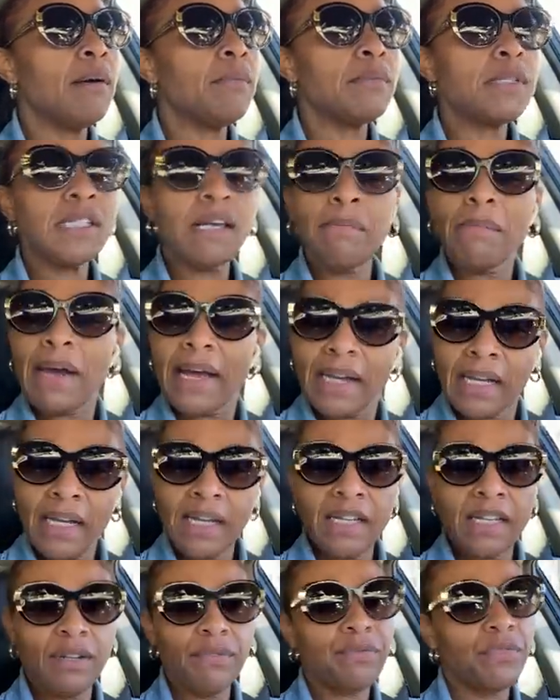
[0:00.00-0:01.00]
Somebody
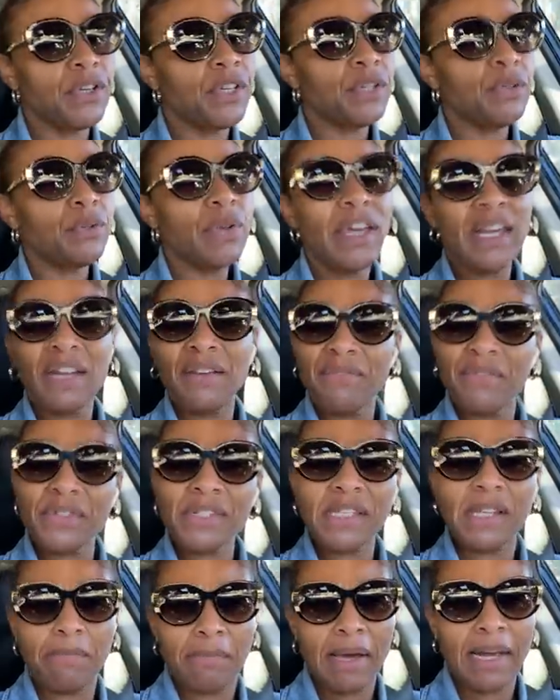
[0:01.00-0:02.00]
hit it for you. Hit it for
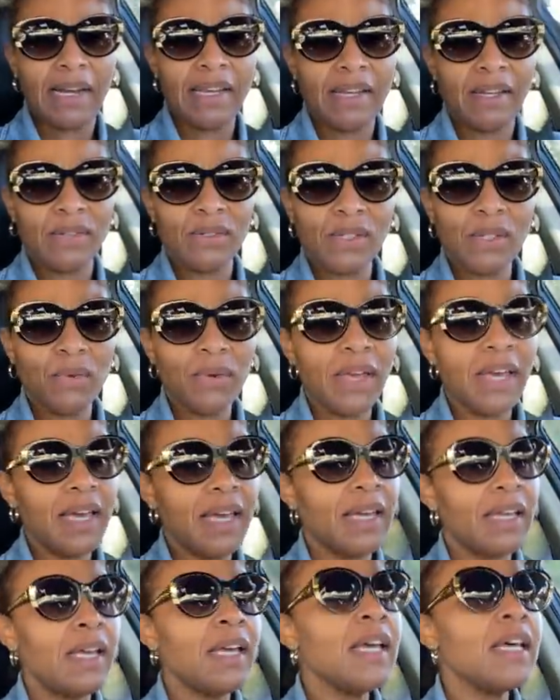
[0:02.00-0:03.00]
somebody else,
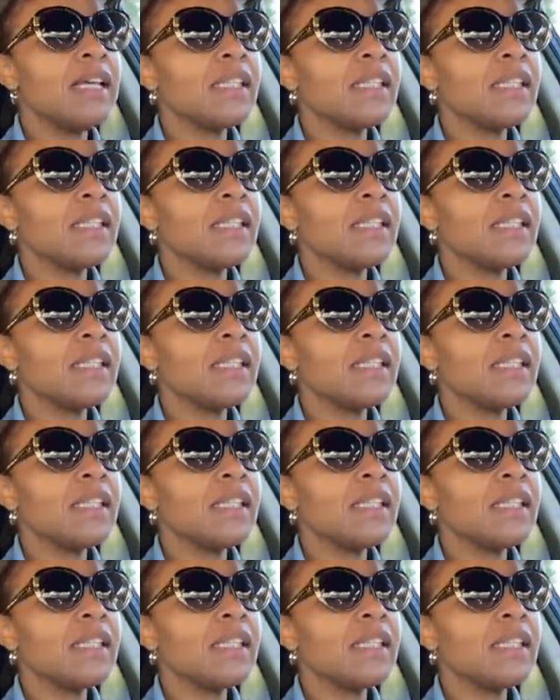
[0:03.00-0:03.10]
okay?